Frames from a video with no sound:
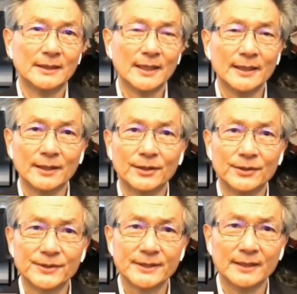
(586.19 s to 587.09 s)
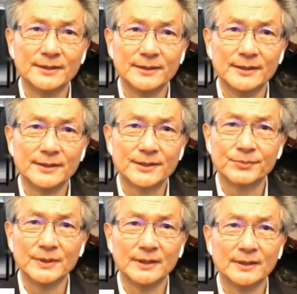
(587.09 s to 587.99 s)
hitting on all cylinders,
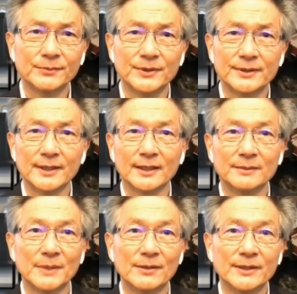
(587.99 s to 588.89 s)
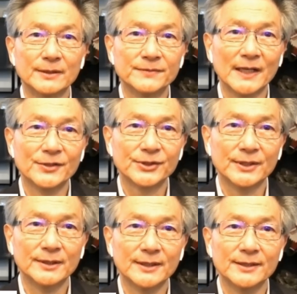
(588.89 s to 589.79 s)
we were thinking about
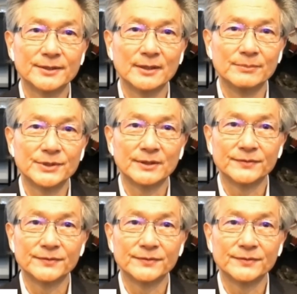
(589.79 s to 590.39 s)
innovation in terms of